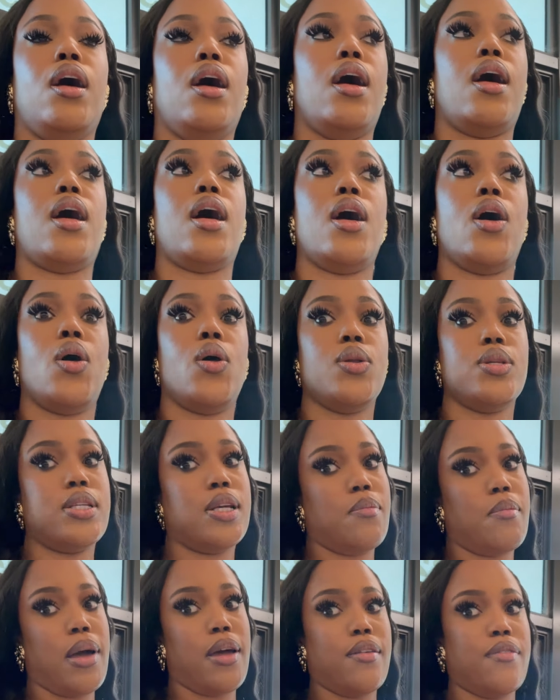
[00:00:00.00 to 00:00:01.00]

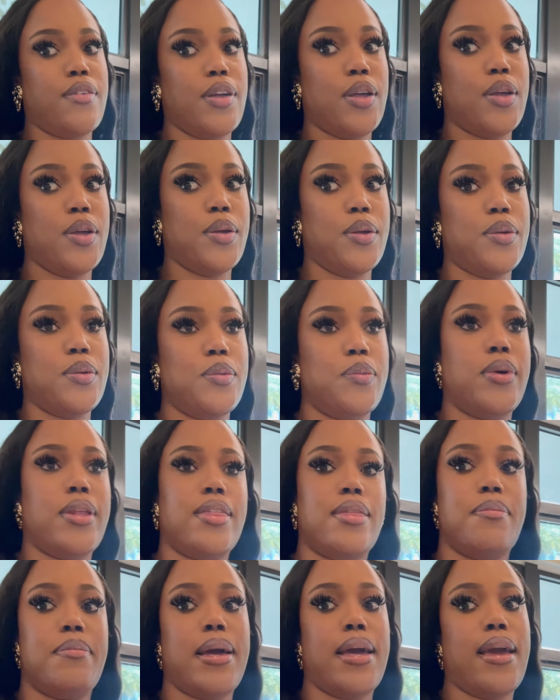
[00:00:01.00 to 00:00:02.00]
holding my phone
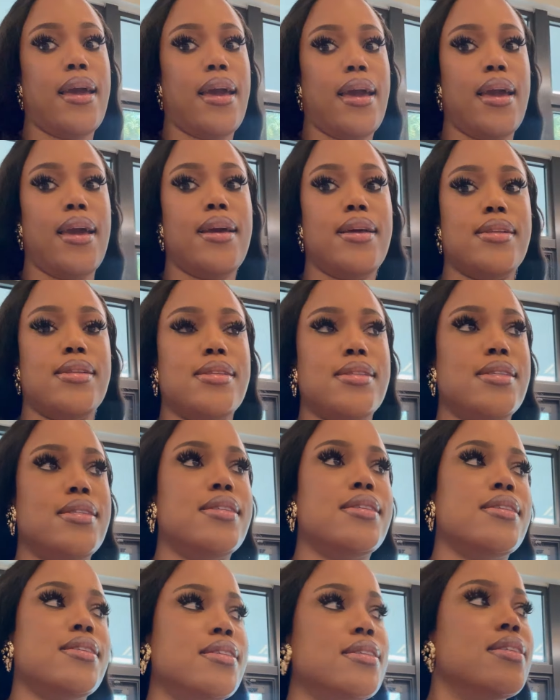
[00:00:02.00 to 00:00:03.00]
with my
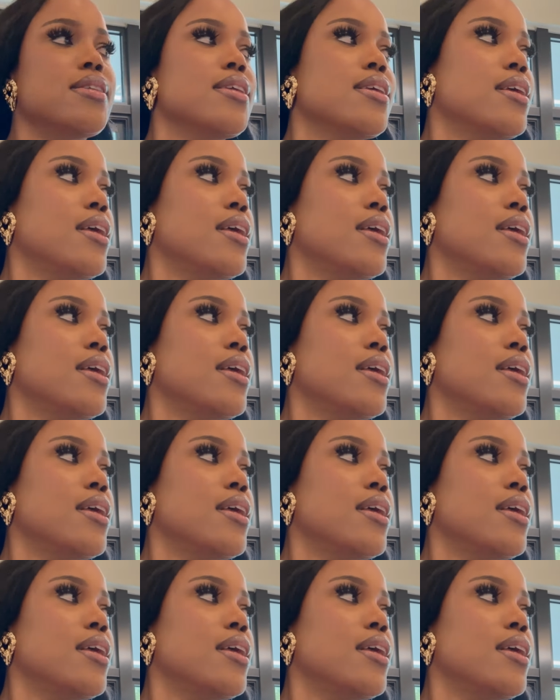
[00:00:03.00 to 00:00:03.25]
hands.